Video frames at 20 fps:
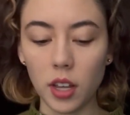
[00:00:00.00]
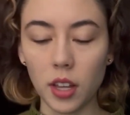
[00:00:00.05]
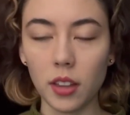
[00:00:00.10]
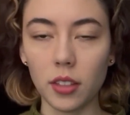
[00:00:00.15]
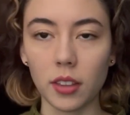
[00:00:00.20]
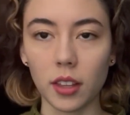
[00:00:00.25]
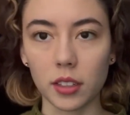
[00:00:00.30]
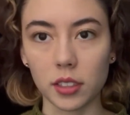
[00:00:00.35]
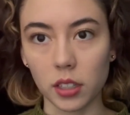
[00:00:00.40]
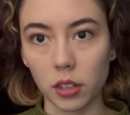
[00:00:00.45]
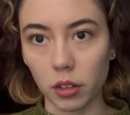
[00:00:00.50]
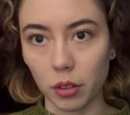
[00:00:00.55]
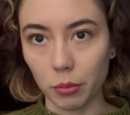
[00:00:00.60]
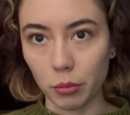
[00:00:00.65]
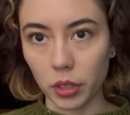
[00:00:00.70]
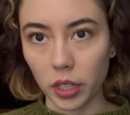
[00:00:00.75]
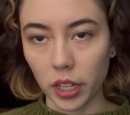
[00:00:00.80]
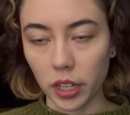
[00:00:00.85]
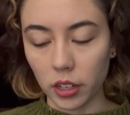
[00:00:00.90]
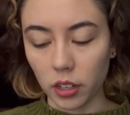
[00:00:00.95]
That's how I'm
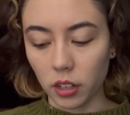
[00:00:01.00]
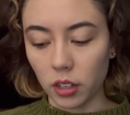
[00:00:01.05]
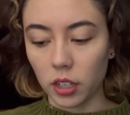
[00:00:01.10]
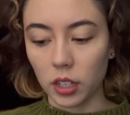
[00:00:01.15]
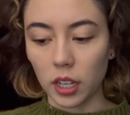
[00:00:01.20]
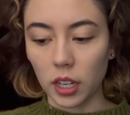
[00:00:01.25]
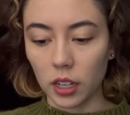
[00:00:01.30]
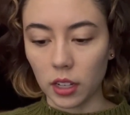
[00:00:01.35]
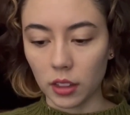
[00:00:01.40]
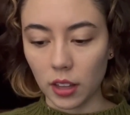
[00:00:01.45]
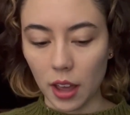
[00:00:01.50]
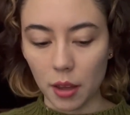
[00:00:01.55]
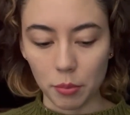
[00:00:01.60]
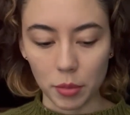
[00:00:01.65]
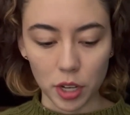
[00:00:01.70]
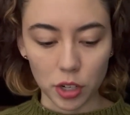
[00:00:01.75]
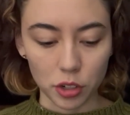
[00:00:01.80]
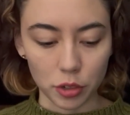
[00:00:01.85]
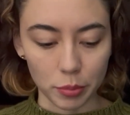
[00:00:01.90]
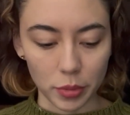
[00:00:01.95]
planning on getting that
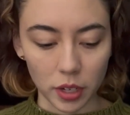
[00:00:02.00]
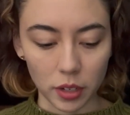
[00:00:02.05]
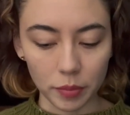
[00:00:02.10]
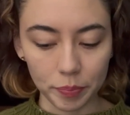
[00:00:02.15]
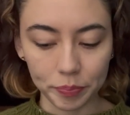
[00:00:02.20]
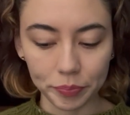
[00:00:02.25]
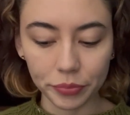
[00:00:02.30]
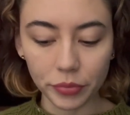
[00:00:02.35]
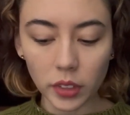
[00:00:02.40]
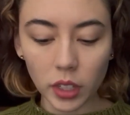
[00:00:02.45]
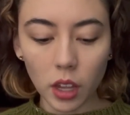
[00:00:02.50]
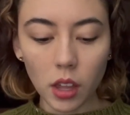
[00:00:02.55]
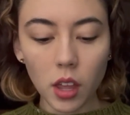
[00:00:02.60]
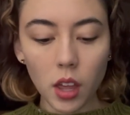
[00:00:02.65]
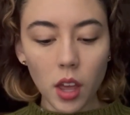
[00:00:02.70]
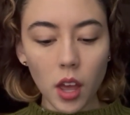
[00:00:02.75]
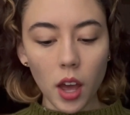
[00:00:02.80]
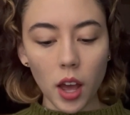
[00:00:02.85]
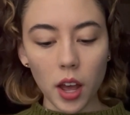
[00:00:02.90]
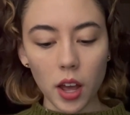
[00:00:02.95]
measurement.
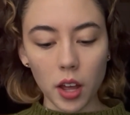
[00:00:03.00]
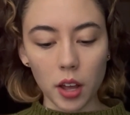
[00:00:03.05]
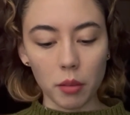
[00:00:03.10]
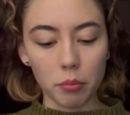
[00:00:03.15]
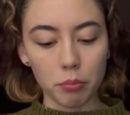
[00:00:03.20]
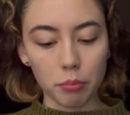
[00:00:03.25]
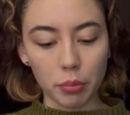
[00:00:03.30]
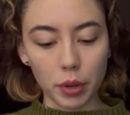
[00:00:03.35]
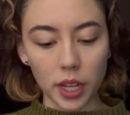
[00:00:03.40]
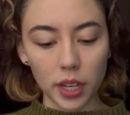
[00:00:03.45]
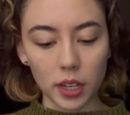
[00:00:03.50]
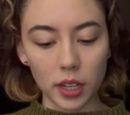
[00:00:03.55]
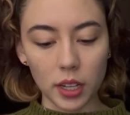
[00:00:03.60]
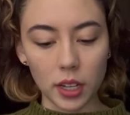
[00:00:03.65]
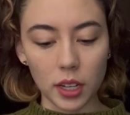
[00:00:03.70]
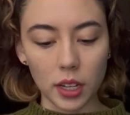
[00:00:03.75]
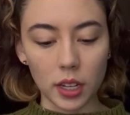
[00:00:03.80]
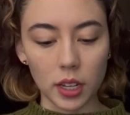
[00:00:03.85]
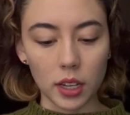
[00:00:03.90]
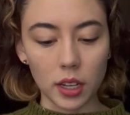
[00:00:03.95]
But
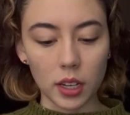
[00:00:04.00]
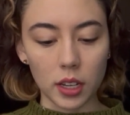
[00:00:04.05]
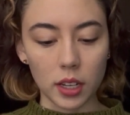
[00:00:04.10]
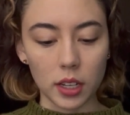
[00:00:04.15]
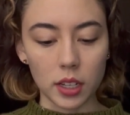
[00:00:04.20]
it